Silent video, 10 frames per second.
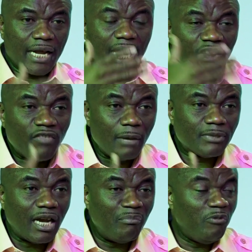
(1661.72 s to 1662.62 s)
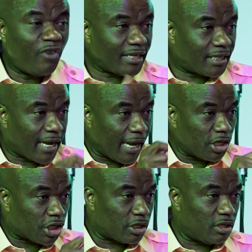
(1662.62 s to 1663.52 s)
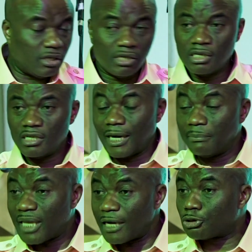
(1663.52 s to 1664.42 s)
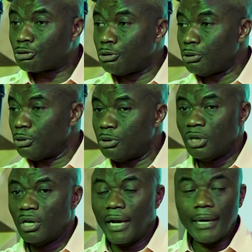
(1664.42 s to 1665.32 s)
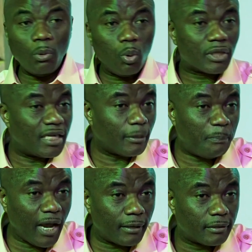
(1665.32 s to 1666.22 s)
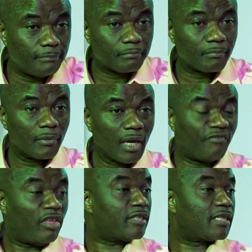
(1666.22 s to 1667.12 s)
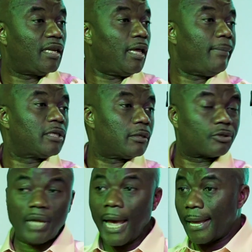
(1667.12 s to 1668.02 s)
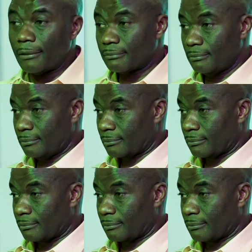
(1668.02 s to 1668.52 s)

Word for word: I gave them some investigation, some tests to do, and they disappeared. I've never seen them until today.